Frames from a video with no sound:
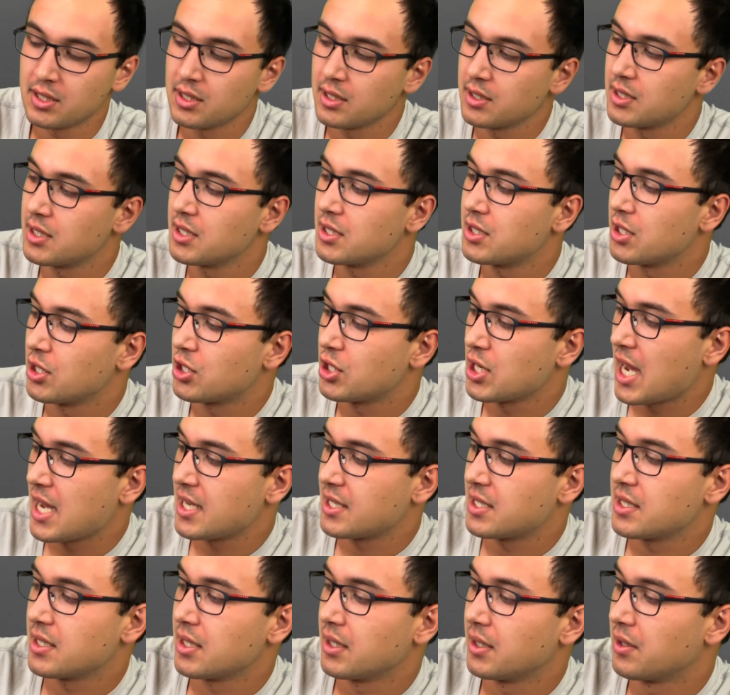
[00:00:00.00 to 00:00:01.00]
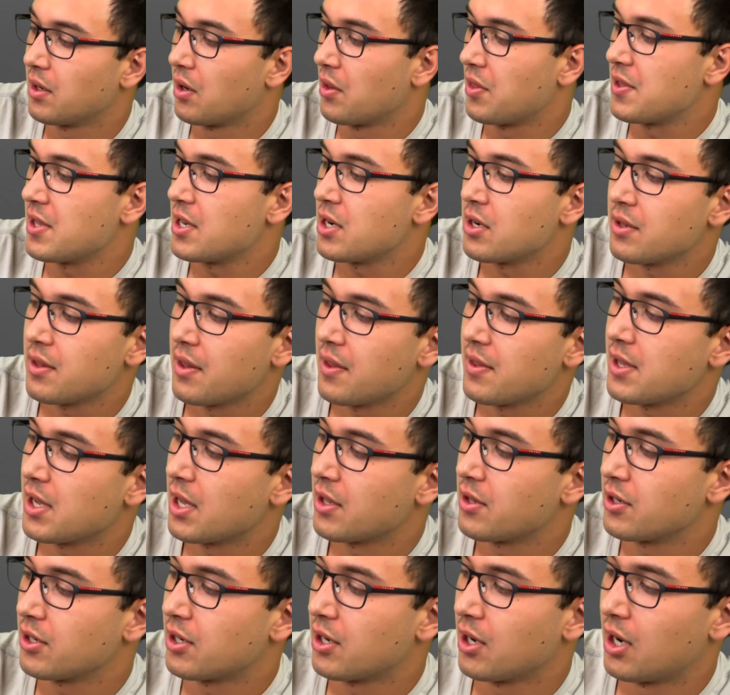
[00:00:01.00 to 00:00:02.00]
Since the chassis is a little thinner than the
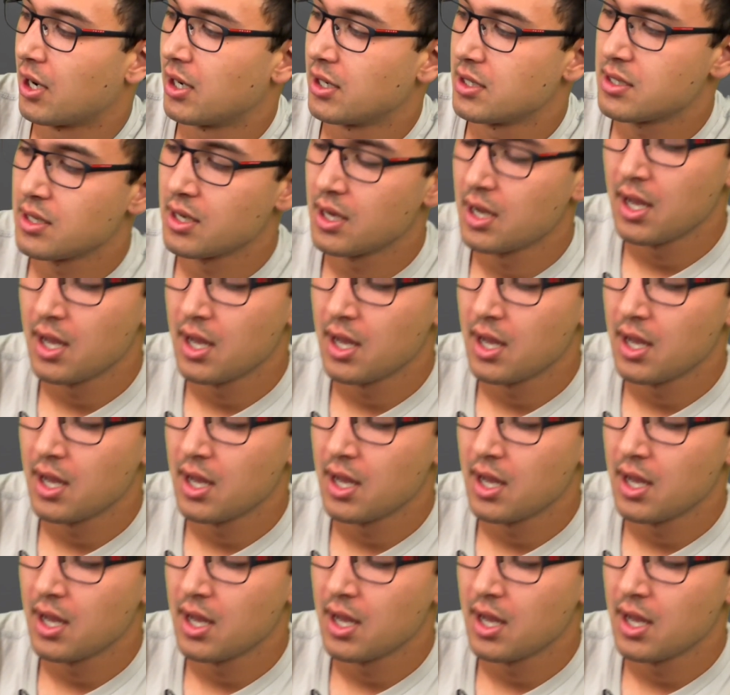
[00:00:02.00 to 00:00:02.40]
other cars,